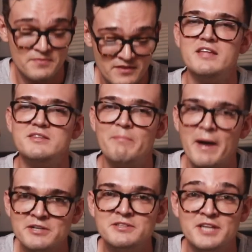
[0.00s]
And the
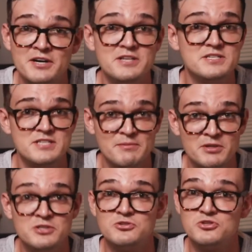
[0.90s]
pattern there is
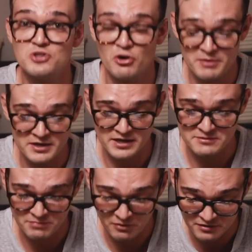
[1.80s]
similar to Germany
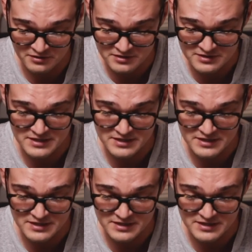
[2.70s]
and Poland.